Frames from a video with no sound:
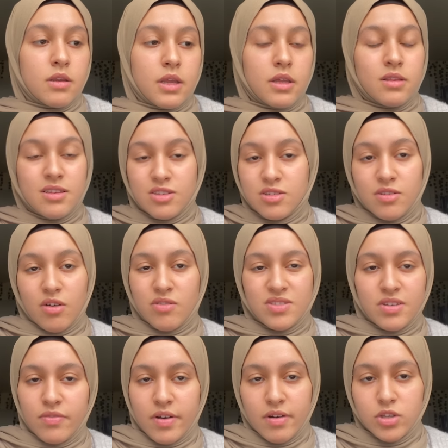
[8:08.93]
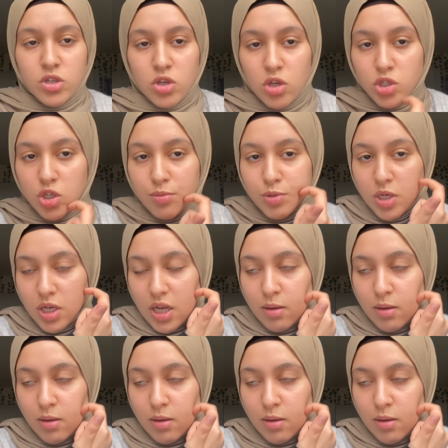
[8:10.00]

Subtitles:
This obviously varies on your subject.